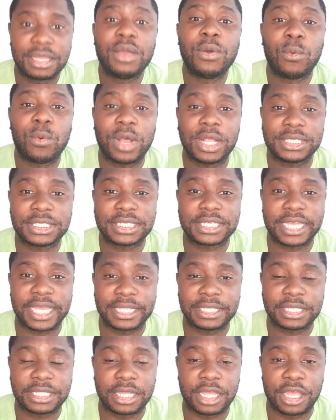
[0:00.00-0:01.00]
Once
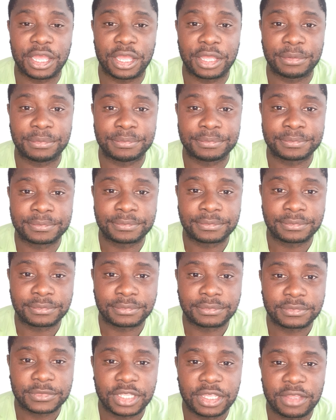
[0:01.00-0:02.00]
again,
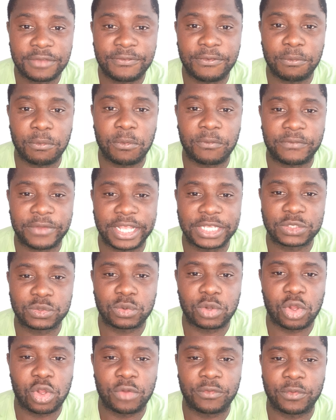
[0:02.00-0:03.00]
football fans
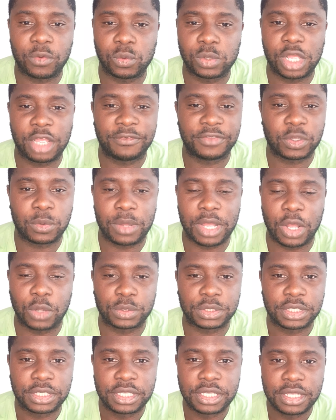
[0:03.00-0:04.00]
all over the world.